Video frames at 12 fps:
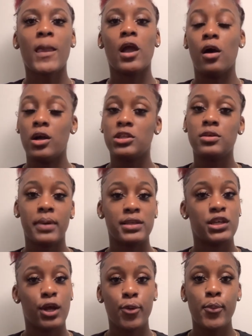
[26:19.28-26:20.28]
onto my
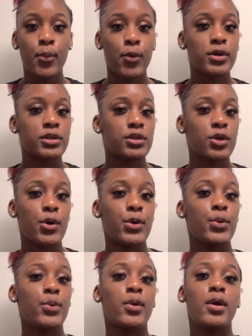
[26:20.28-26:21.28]
channel more.
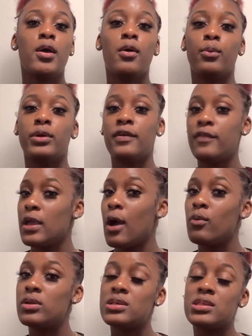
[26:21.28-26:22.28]
So whatever y'all
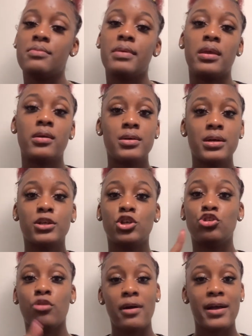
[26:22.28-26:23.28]
want to see me cook,
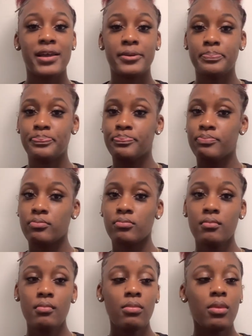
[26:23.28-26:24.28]
try,
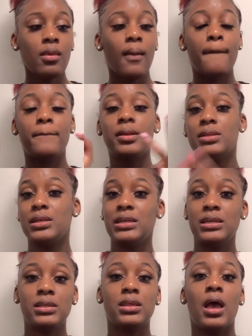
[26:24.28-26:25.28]

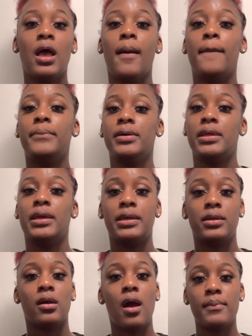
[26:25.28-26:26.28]
please put it in
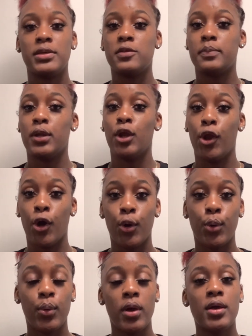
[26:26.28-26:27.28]
the comments
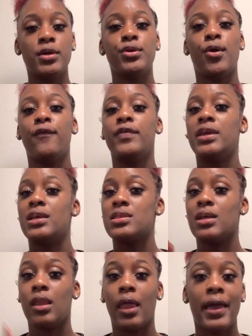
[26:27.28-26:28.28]
below. Don't forget
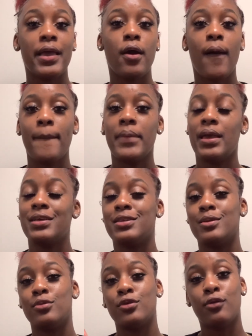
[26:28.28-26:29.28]
to like, comment, and
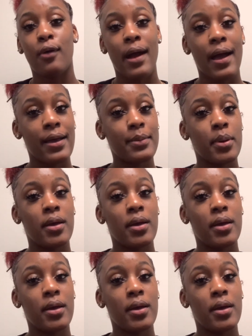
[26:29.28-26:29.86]
subscribe